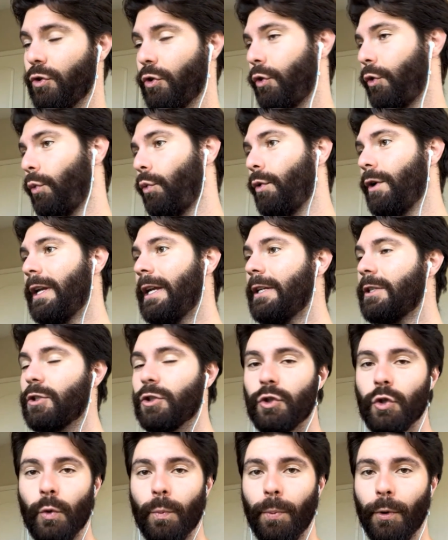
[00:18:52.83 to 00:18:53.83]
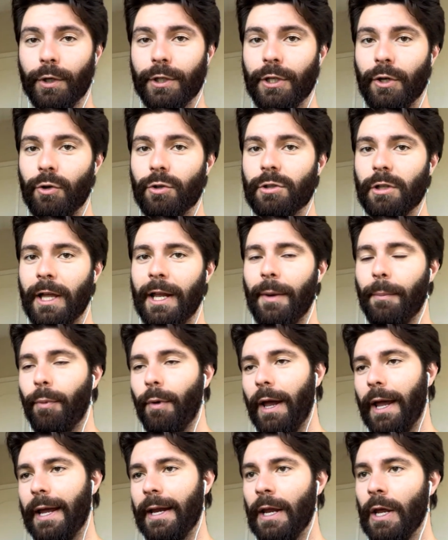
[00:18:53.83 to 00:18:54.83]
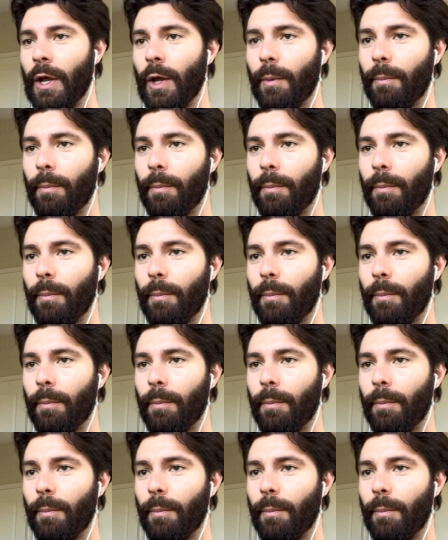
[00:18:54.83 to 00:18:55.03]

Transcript: three super huge lineup, right?